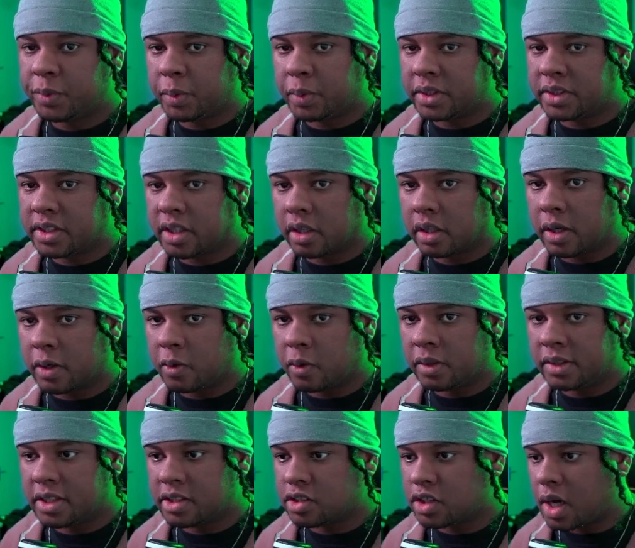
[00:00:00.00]
we want to click
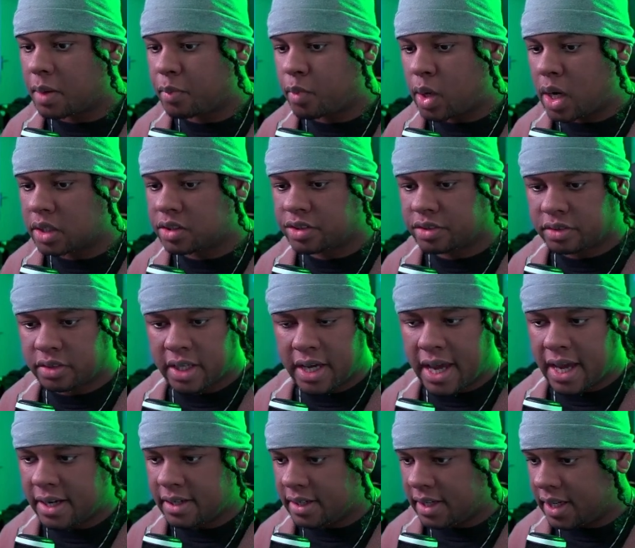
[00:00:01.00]
on the stopwatch to
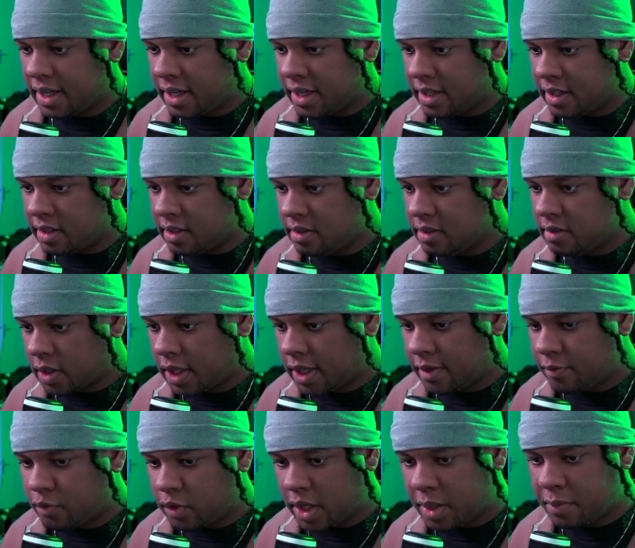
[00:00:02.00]
add a
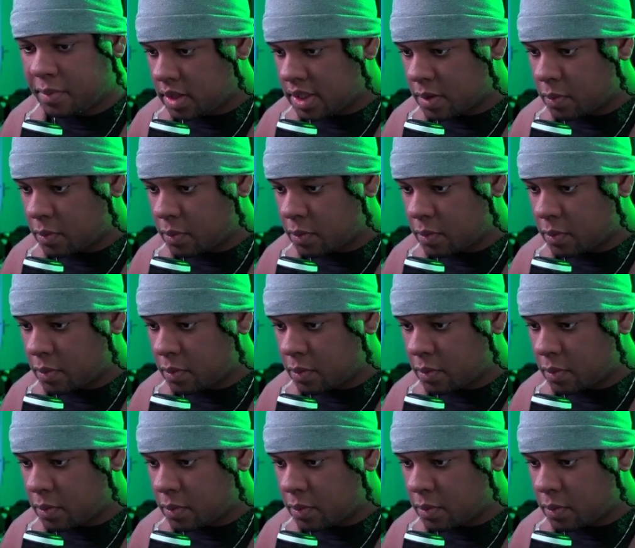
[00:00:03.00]
keyframe.